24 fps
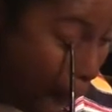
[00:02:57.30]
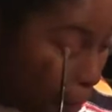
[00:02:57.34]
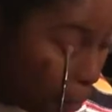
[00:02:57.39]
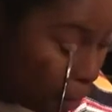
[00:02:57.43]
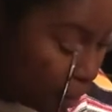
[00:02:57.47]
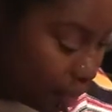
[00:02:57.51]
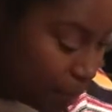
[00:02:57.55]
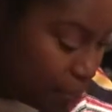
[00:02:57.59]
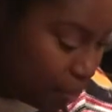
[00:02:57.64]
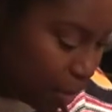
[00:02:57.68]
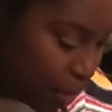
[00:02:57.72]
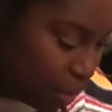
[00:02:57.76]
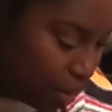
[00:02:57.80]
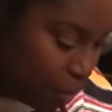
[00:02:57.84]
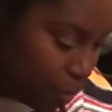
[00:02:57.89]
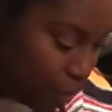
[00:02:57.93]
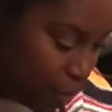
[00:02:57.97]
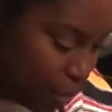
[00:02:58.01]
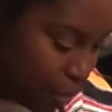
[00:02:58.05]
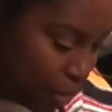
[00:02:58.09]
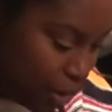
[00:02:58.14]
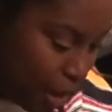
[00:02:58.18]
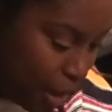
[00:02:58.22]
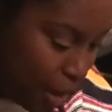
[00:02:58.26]
Like I
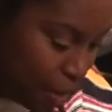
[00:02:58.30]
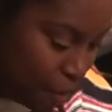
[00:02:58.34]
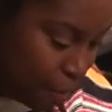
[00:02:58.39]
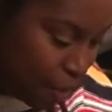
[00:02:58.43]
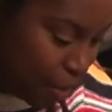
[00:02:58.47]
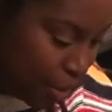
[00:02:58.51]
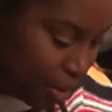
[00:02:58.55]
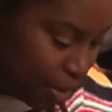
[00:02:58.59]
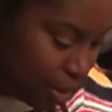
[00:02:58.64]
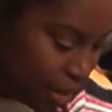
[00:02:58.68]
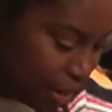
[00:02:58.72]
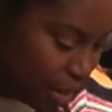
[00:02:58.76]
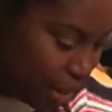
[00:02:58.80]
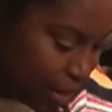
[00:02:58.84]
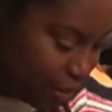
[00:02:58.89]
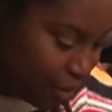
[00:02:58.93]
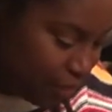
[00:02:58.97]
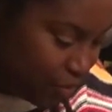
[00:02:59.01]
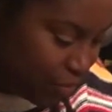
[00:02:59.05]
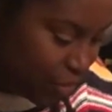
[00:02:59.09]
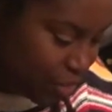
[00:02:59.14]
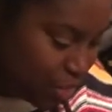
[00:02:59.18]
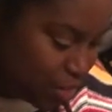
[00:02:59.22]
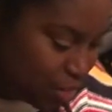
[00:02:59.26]
barely like,
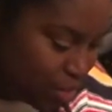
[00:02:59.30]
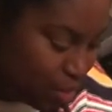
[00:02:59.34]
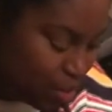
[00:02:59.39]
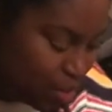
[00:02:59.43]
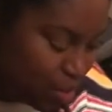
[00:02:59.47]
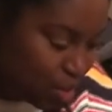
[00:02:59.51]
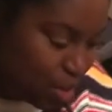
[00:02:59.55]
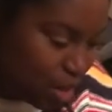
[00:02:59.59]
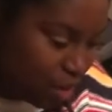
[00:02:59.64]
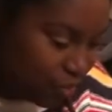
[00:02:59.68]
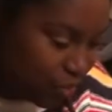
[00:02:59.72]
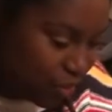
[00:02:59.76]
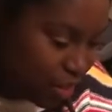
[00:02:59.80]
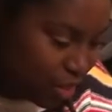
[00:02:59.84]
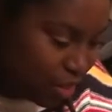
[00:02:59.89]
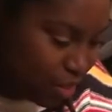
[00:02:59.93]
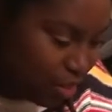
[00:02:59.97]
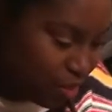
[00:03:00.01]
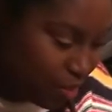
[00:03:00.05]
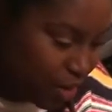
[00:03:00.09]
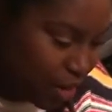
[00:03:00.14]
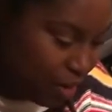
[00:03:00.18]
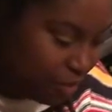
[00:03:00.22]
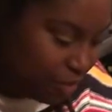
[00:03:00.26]
it's so soft, like you
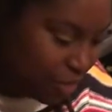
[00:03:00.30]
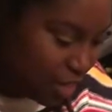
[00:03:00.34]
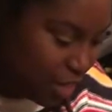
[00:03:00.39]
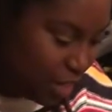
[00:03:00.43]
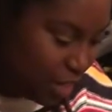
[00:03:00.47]
don't have